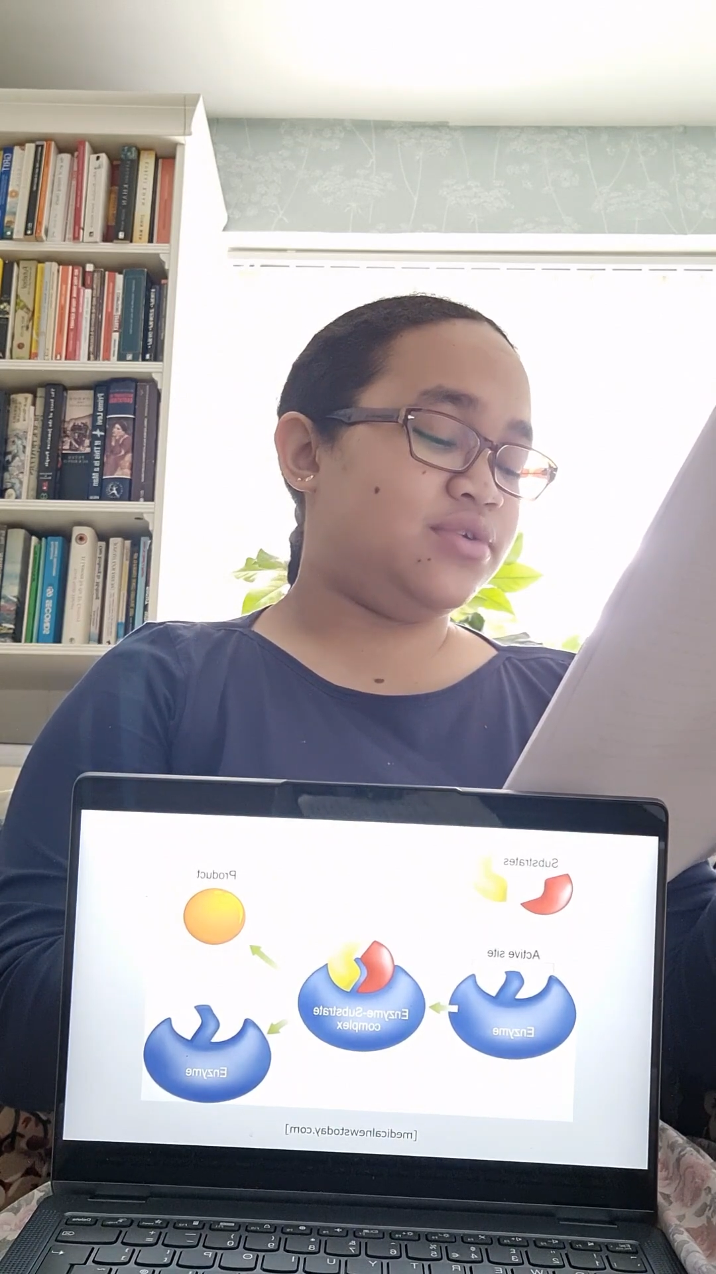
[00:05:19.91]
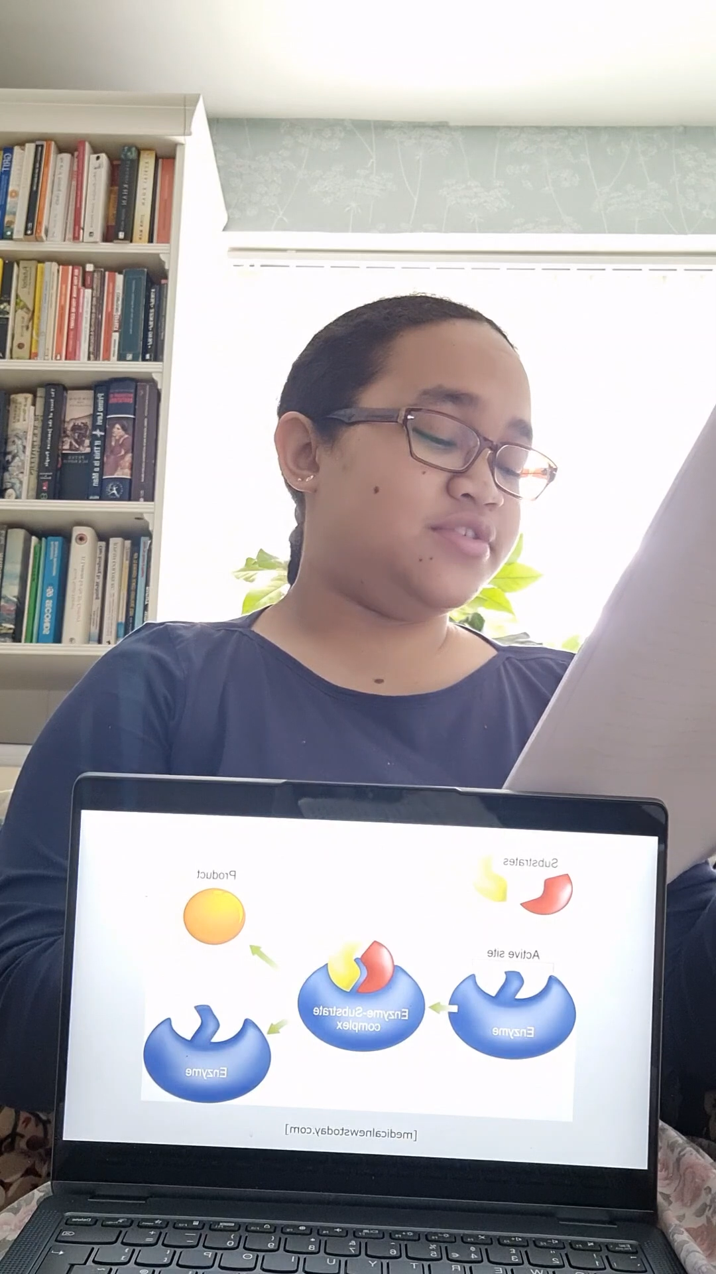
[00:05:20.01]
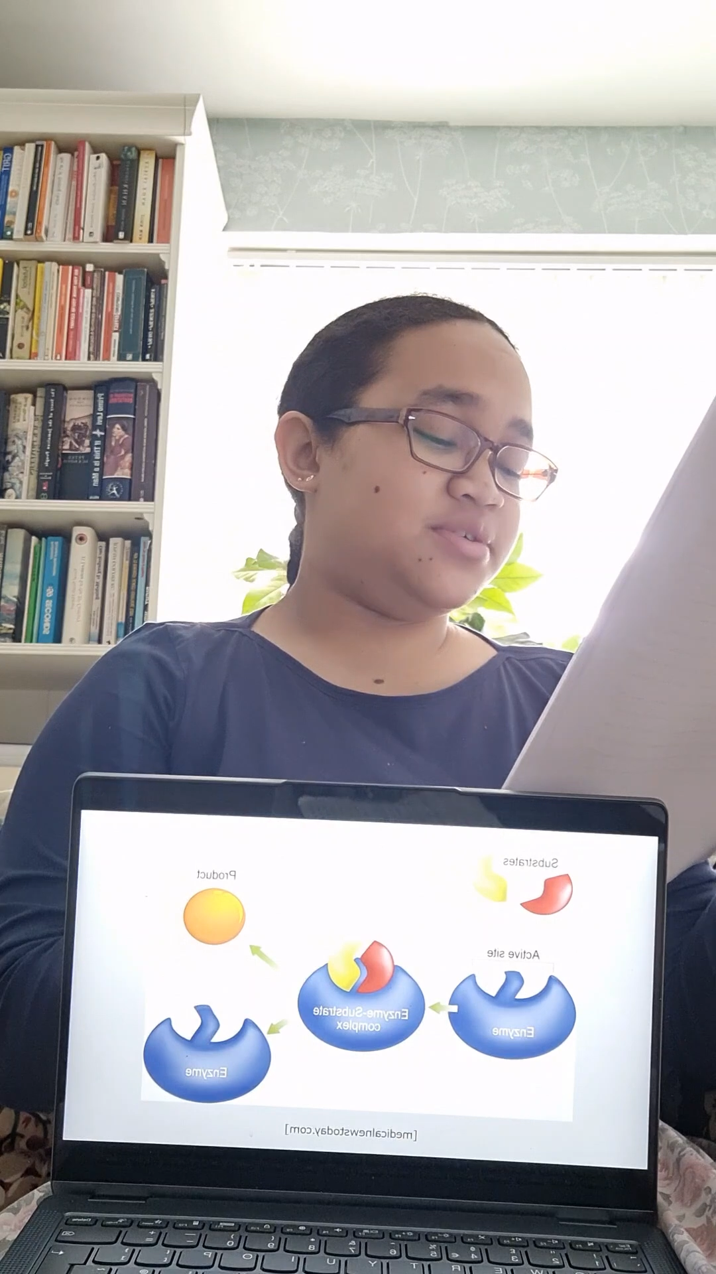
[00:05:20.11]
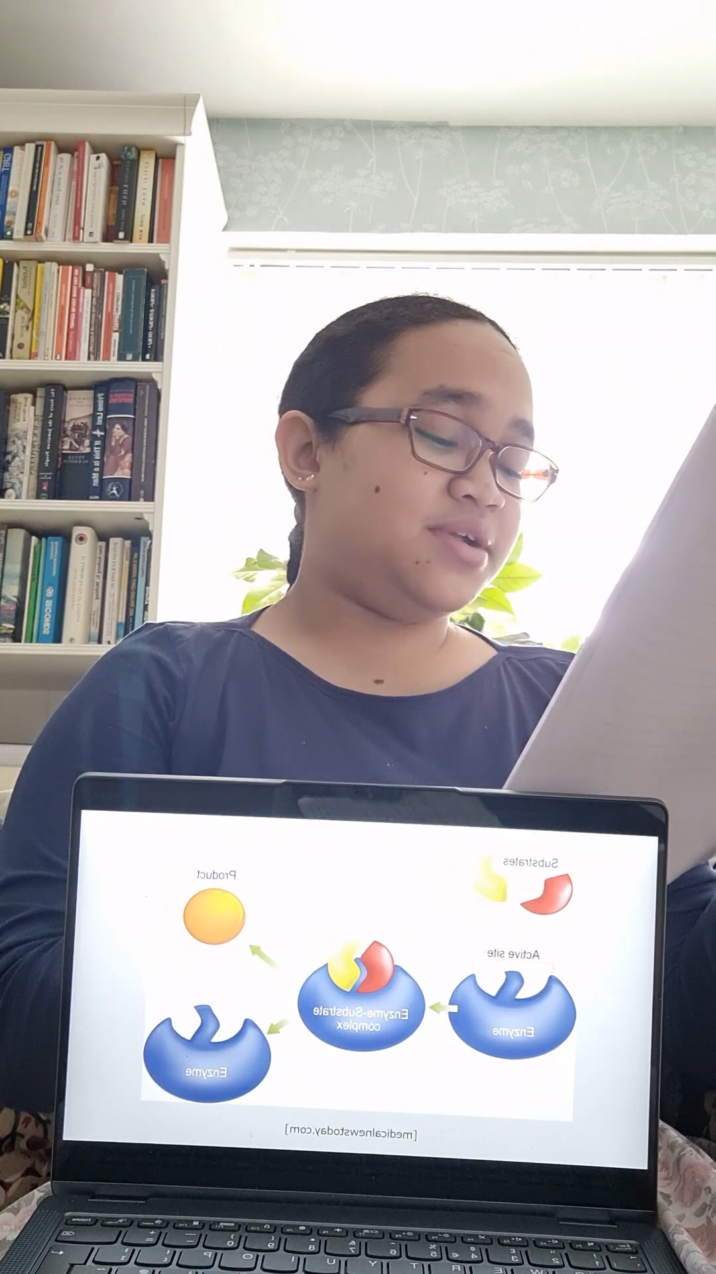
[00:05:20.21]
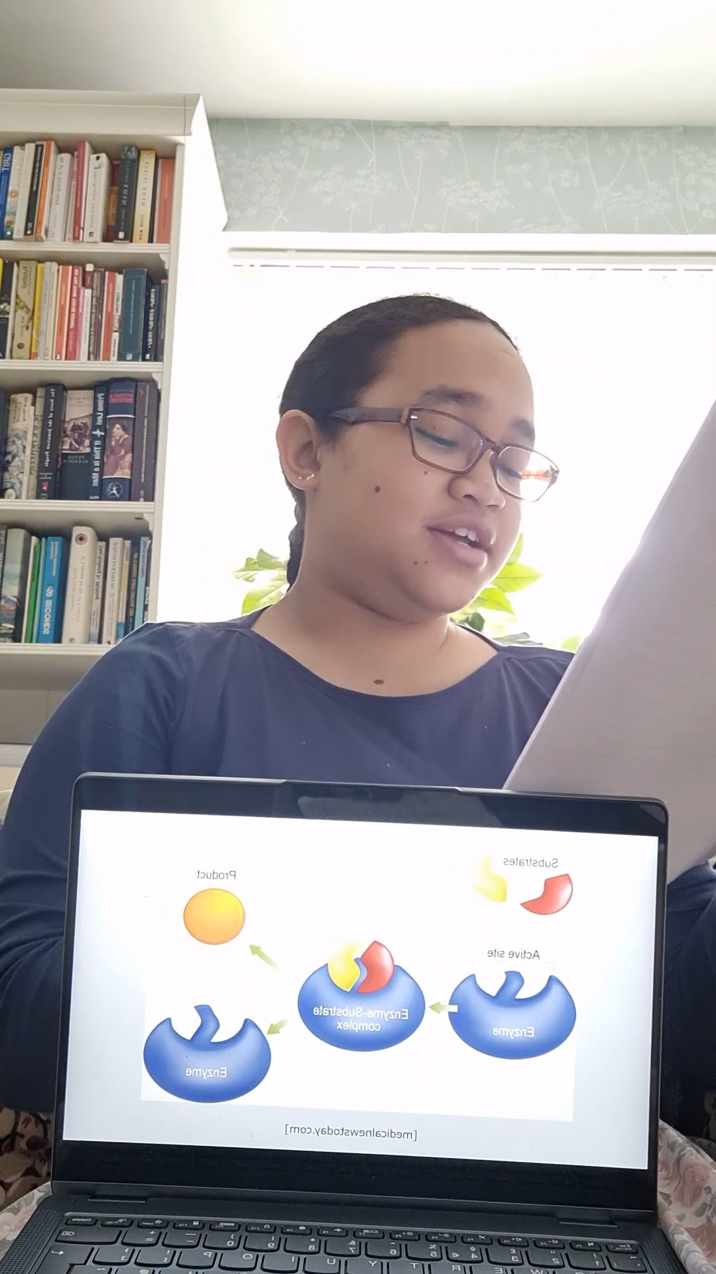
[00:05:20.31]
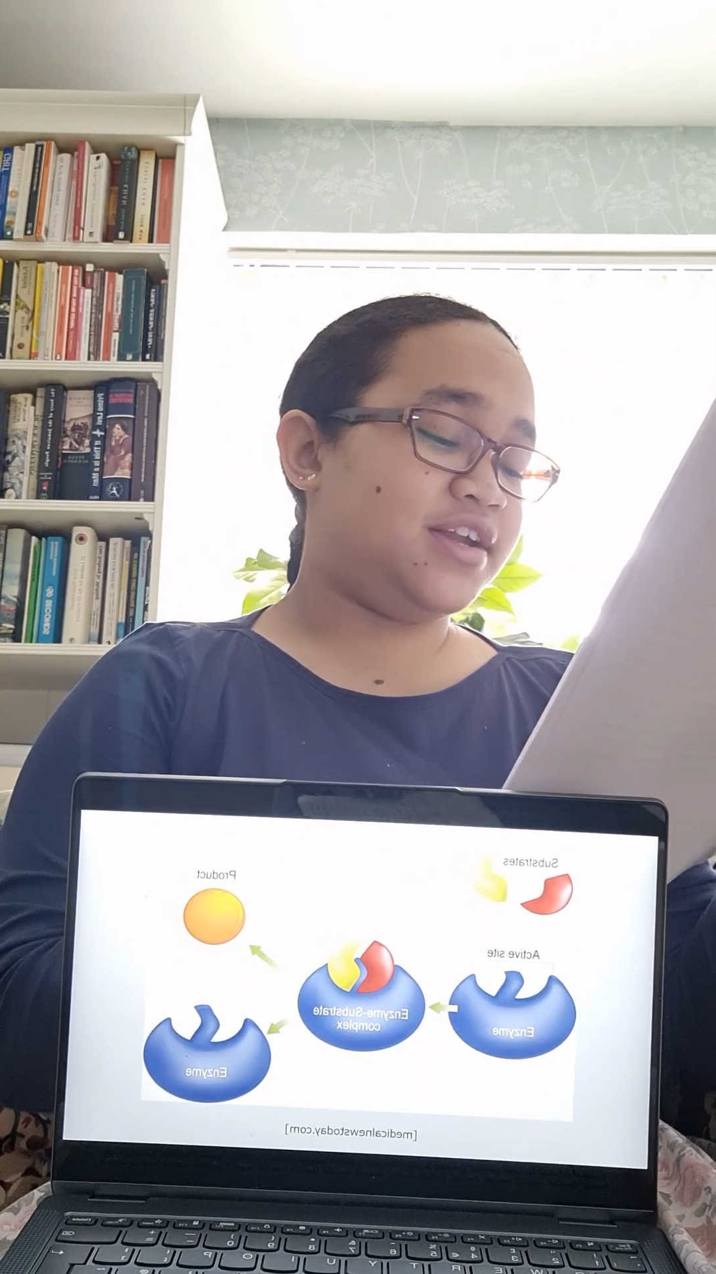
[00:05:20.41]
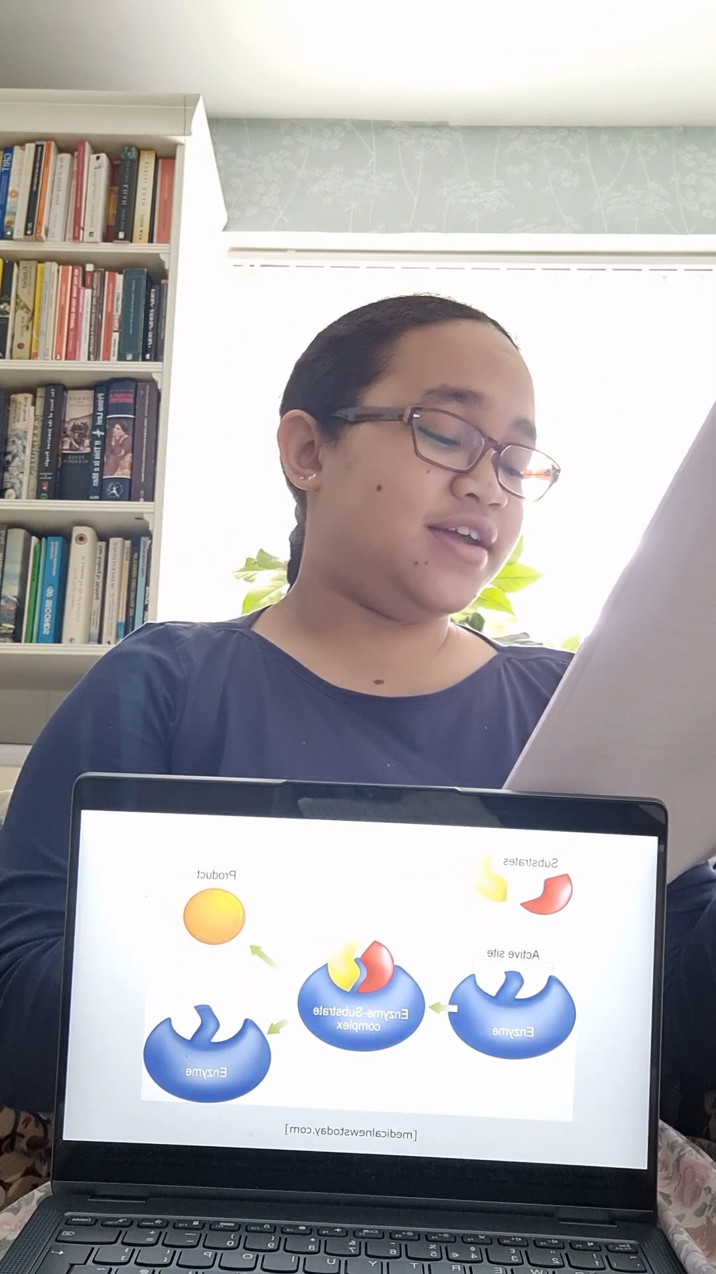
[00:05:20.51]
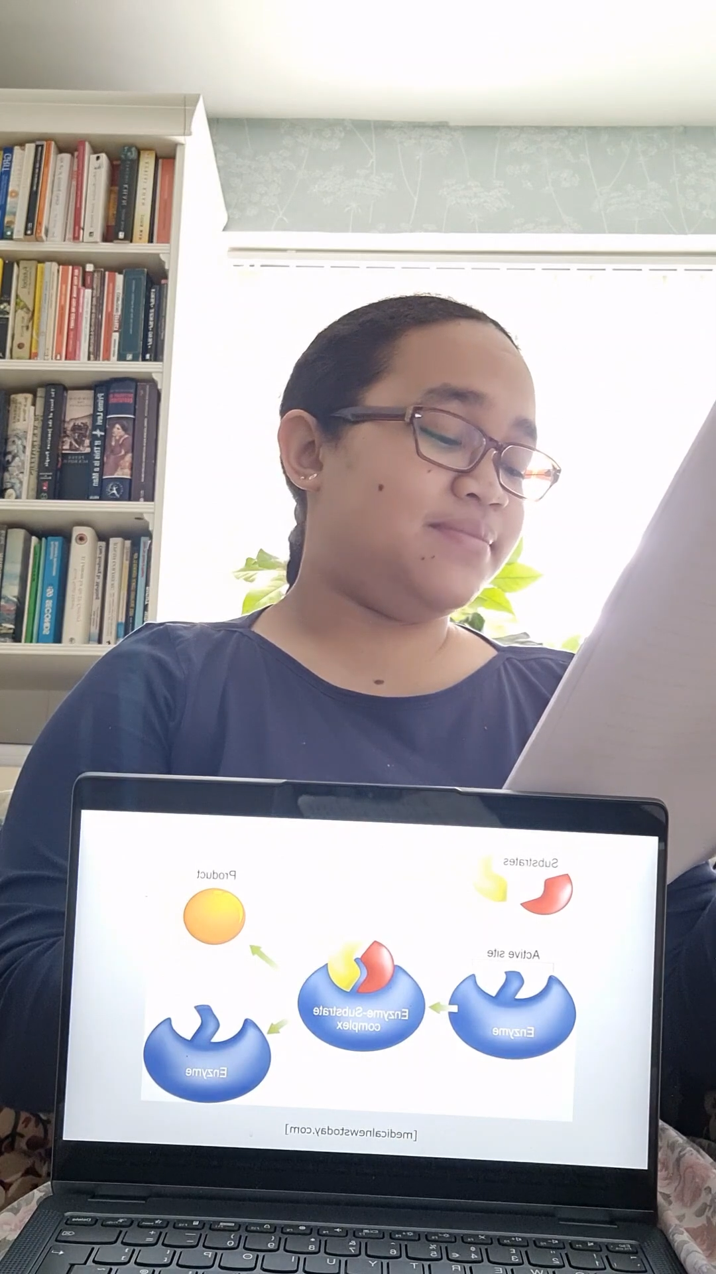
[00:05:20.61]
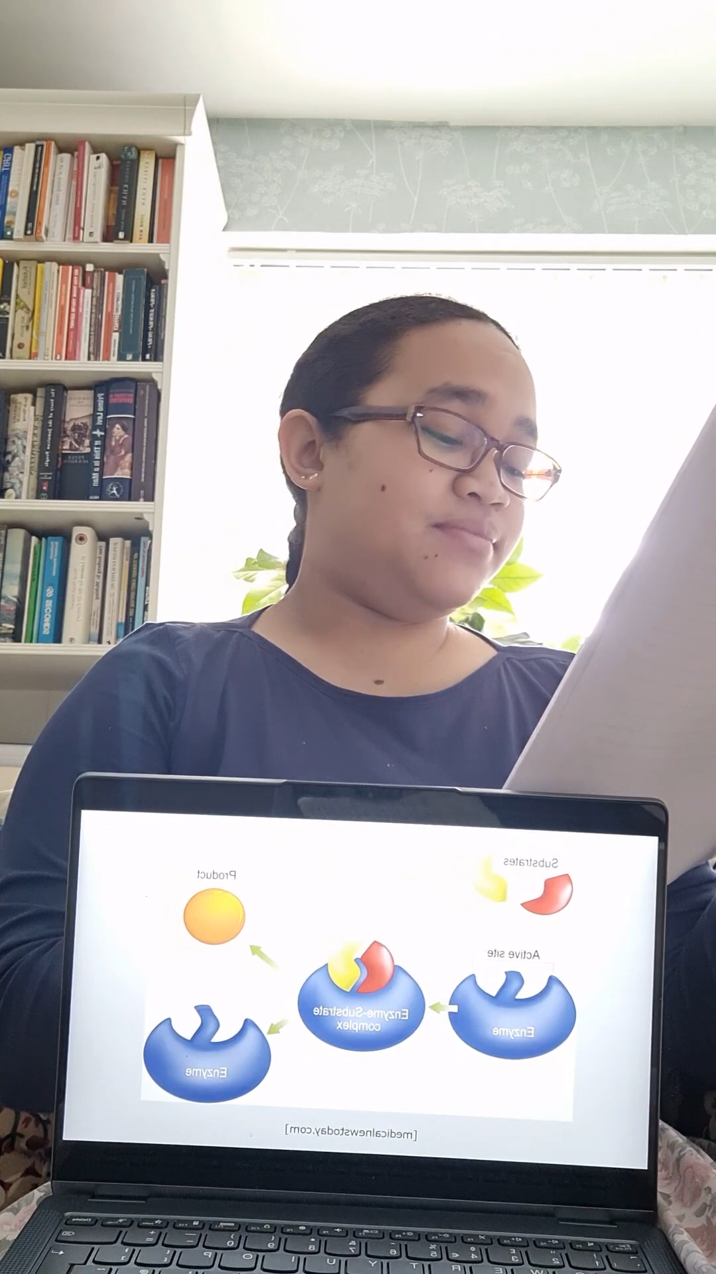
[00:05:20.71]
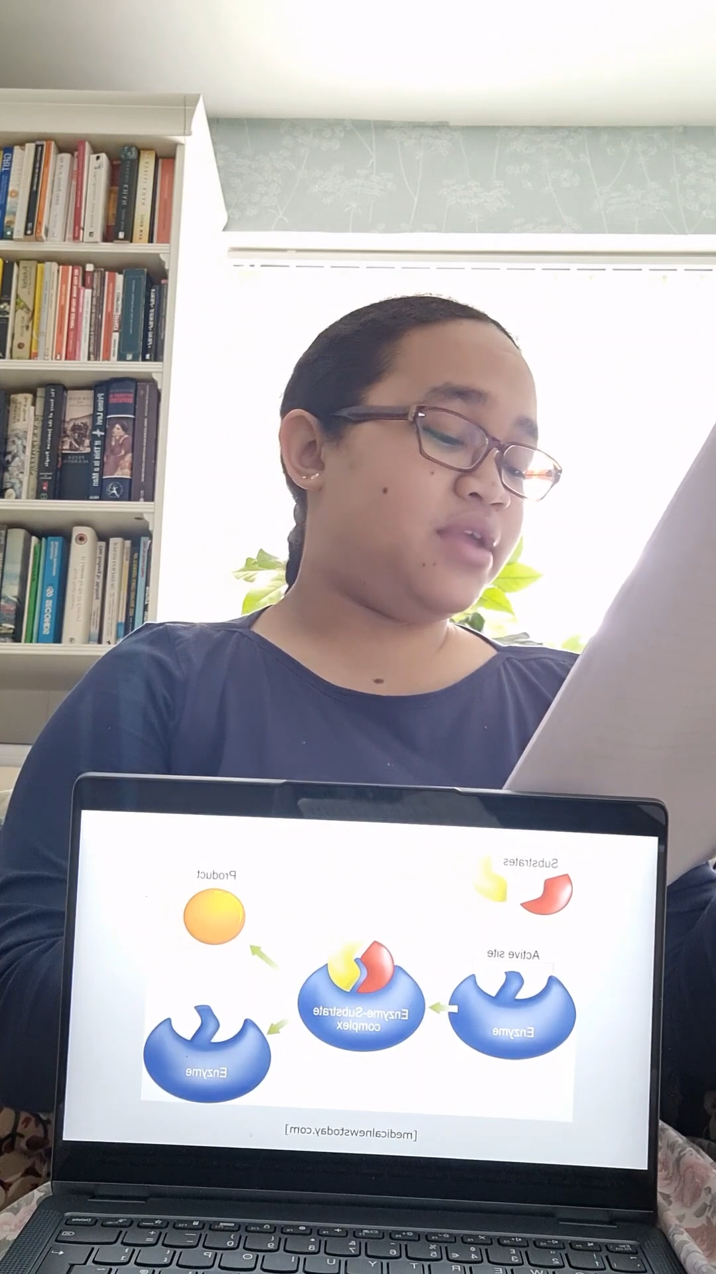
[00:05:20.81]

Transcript: or too alkaline.